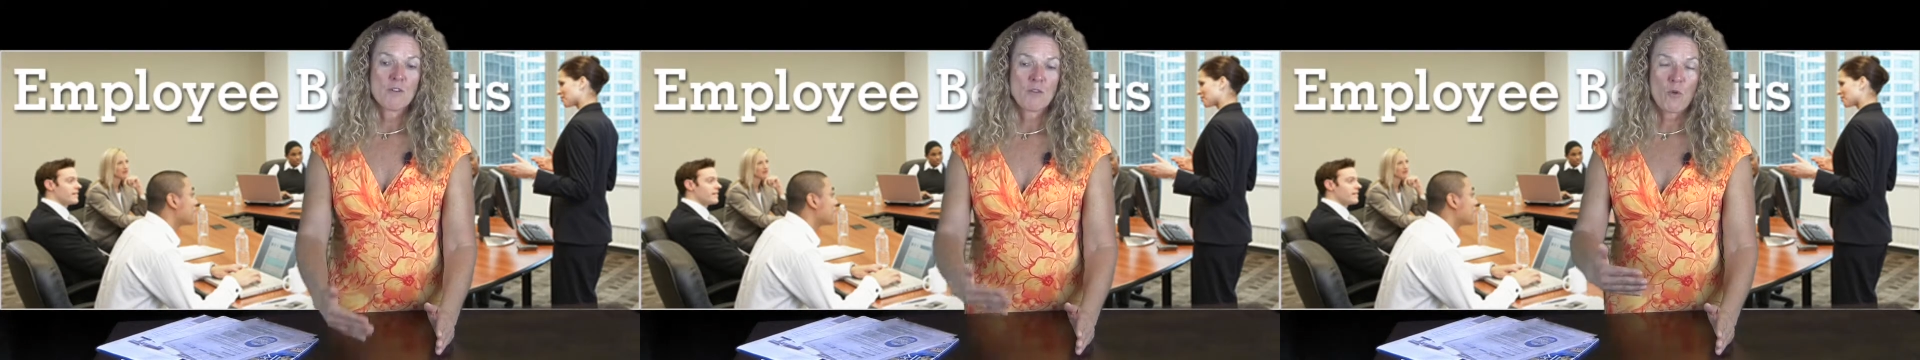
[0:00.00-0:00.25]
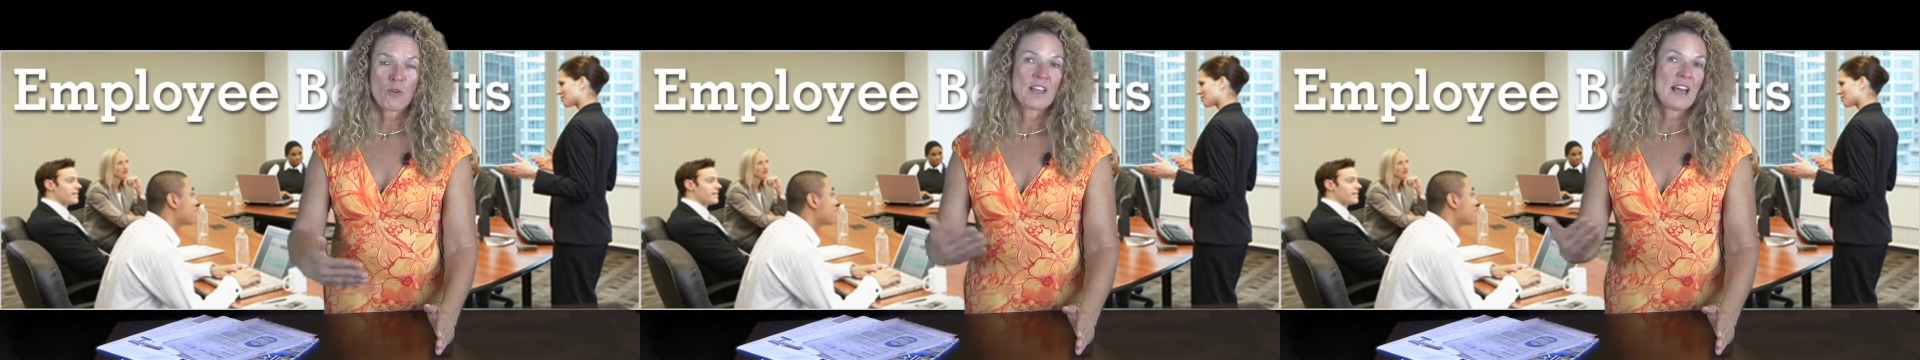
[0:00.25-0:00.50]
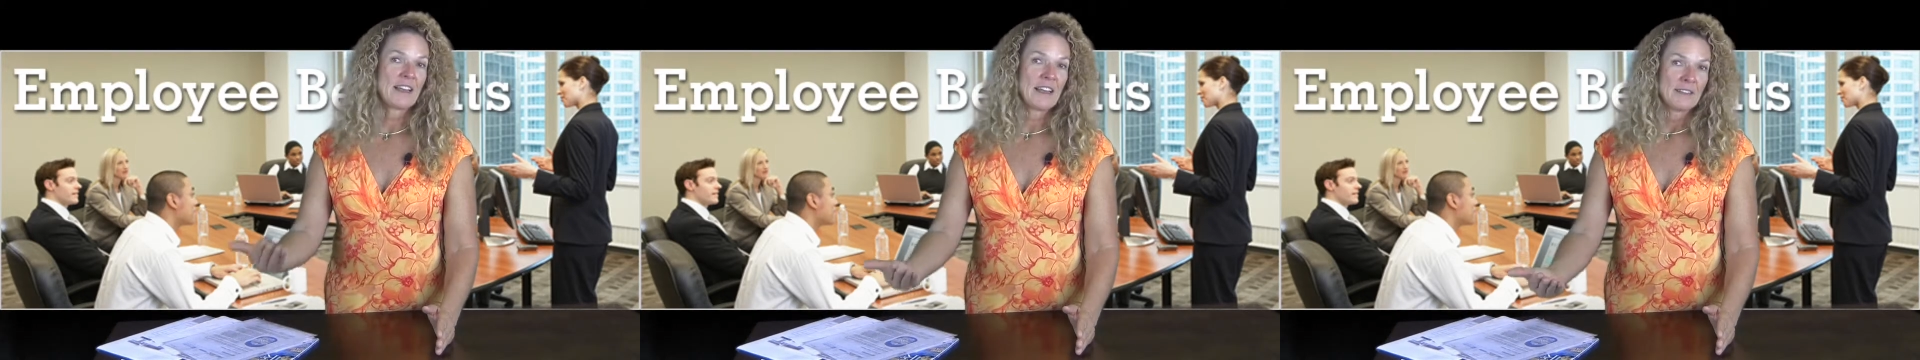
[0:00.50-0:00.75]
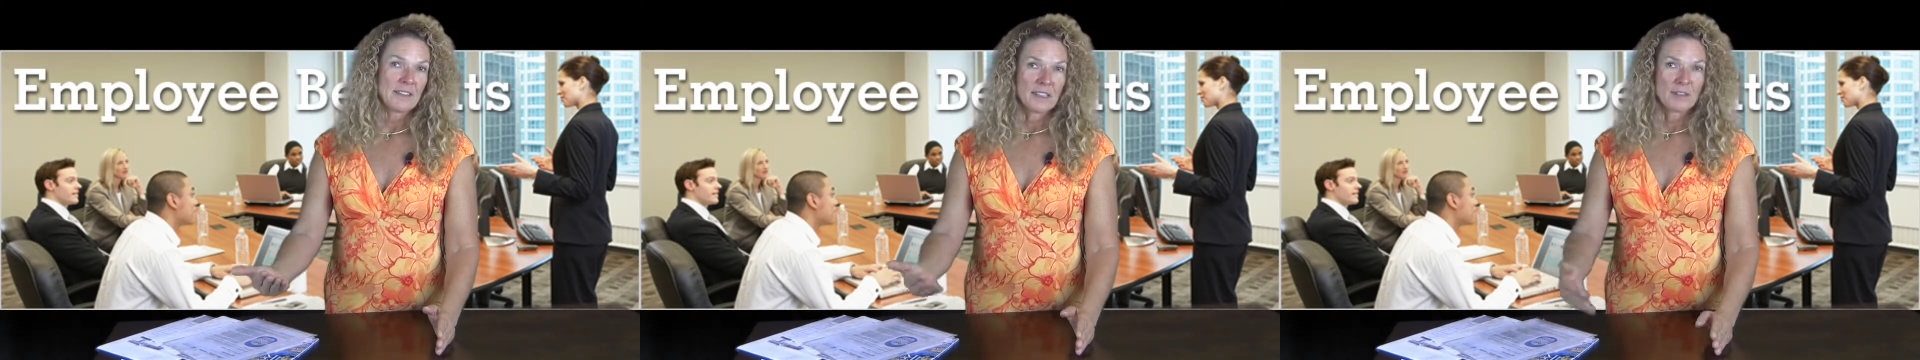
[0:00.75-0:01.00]
for
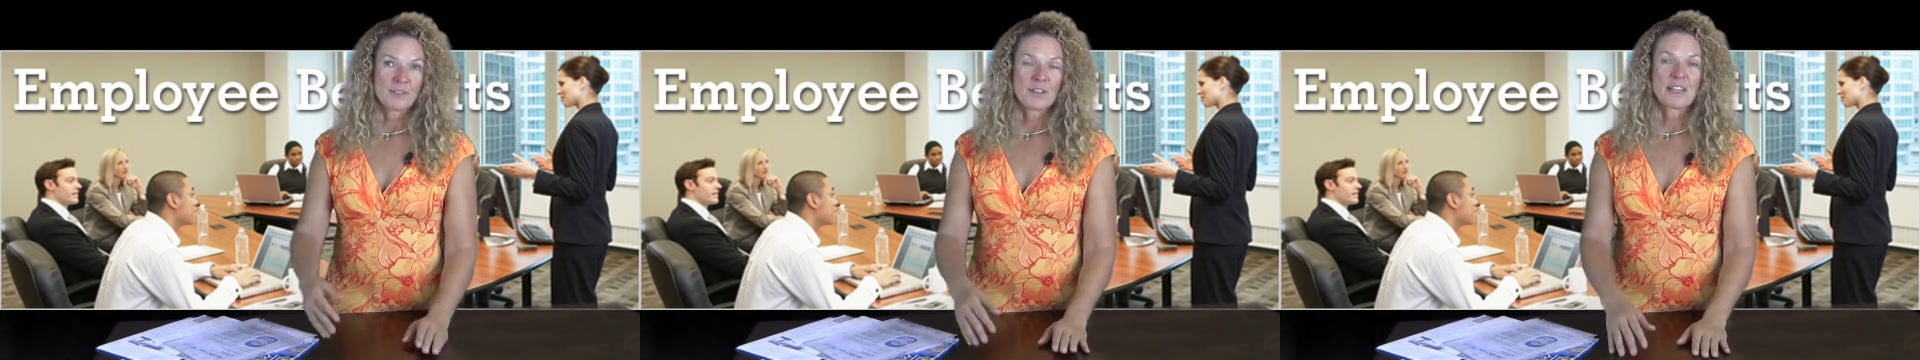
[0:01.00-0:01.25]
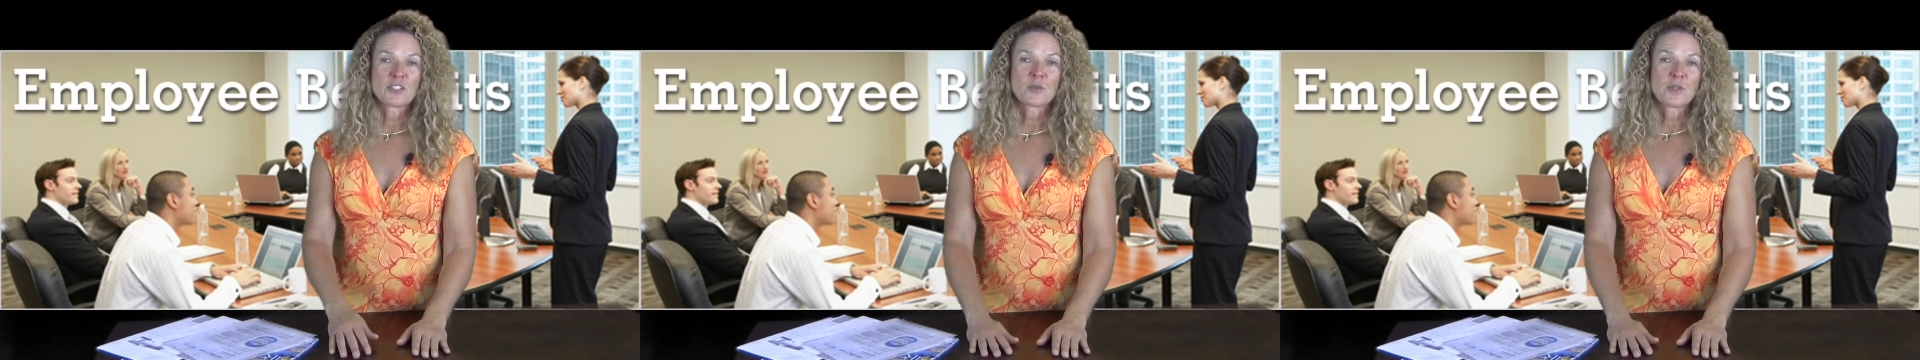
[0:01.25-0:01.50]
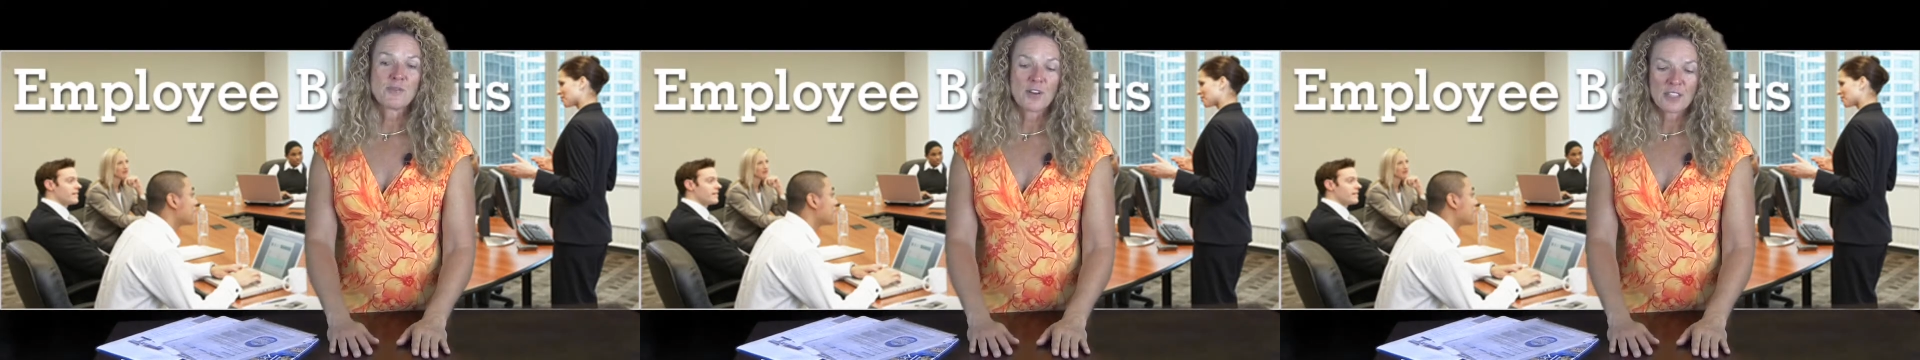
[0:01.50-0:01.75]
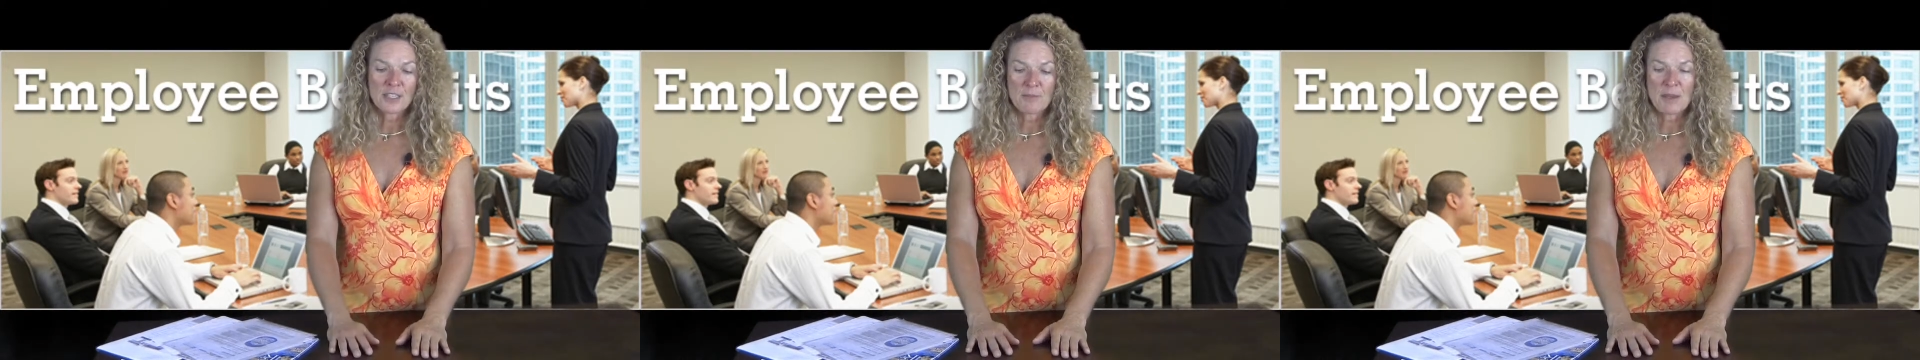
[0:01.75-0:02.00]
that tree
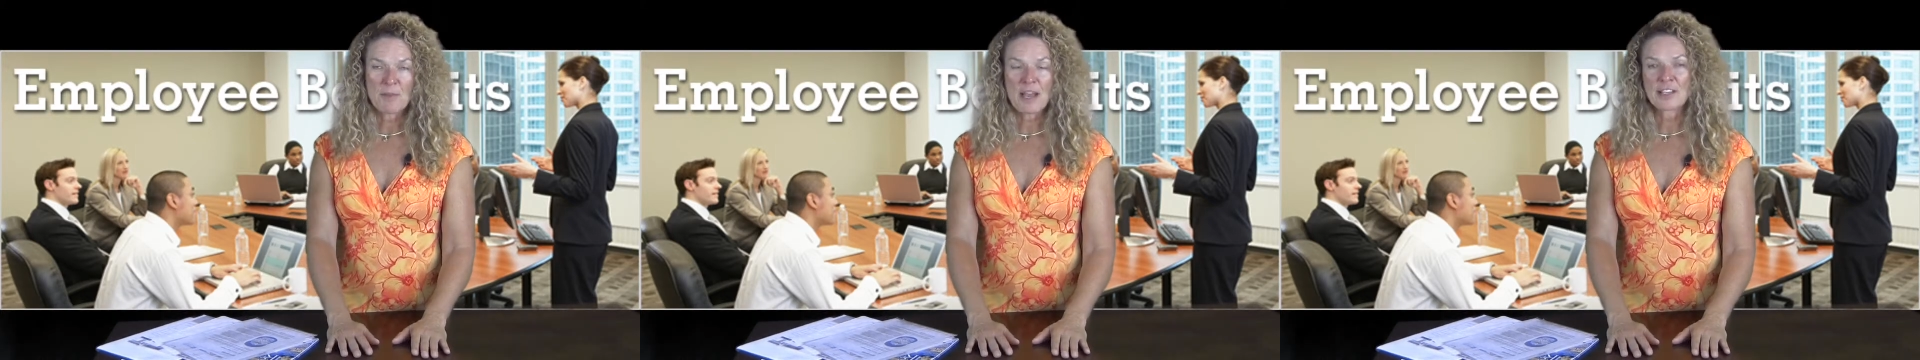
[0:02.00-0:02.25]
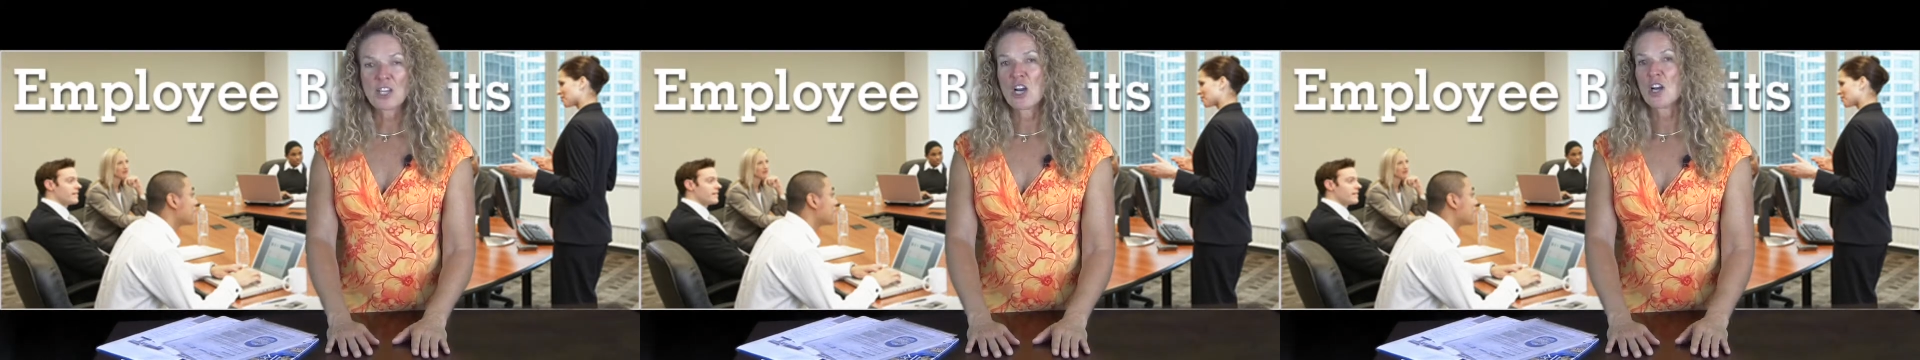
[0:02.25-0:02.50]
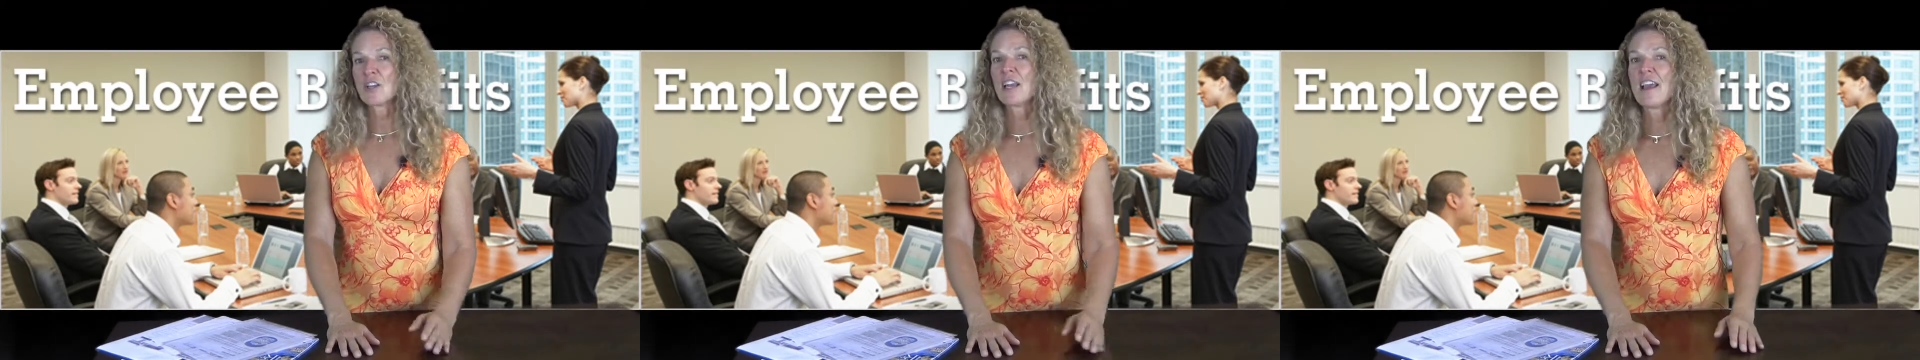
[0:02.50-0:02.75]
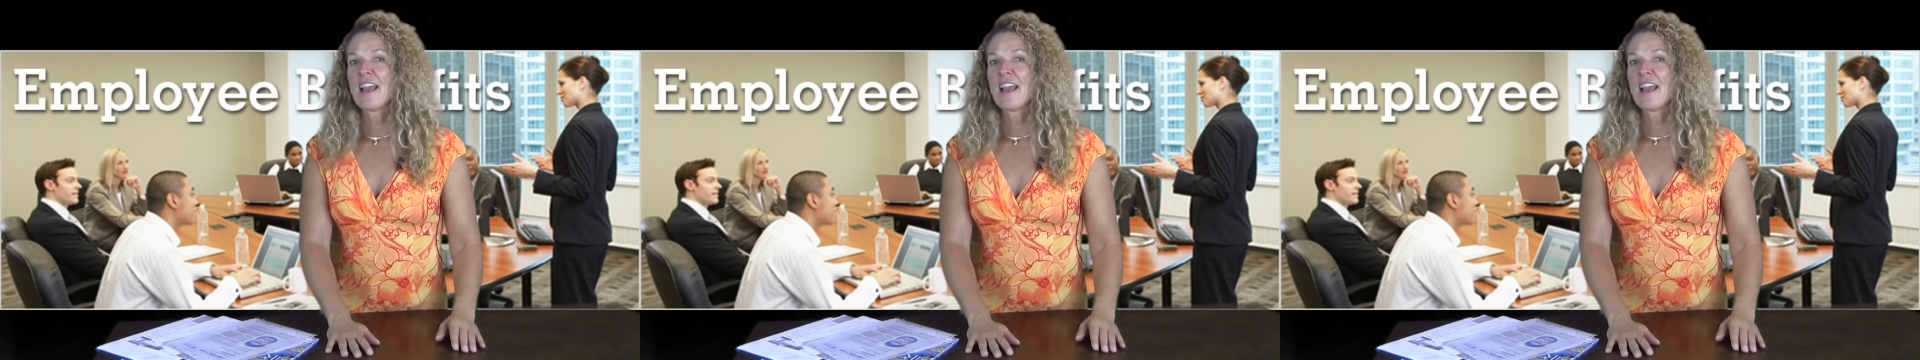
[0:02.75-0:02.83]
falling in my backyard.